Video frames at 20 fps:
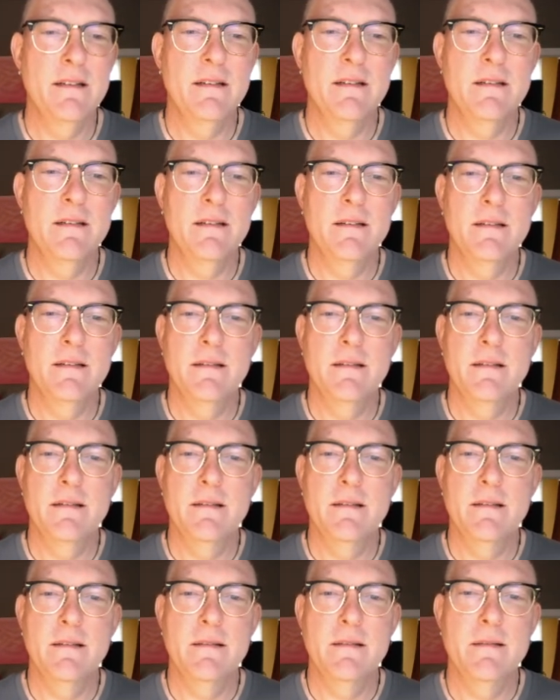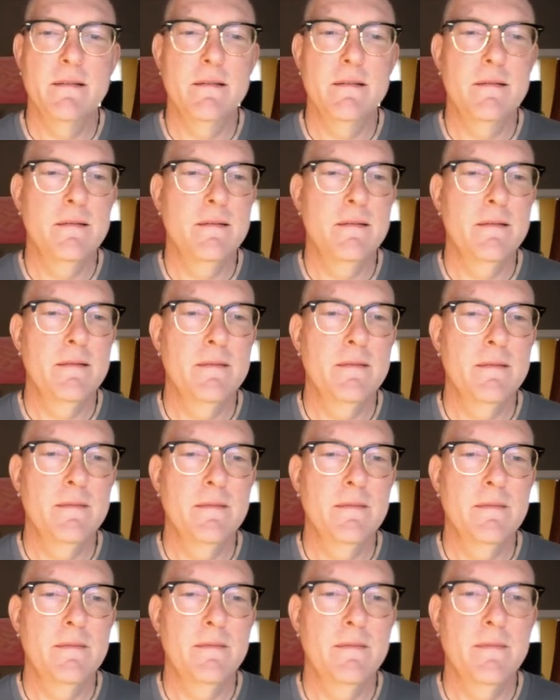
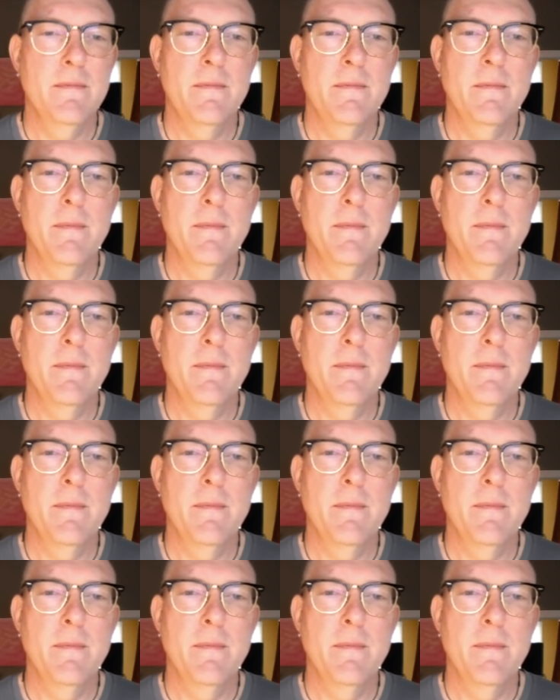No one is speaking in this clip.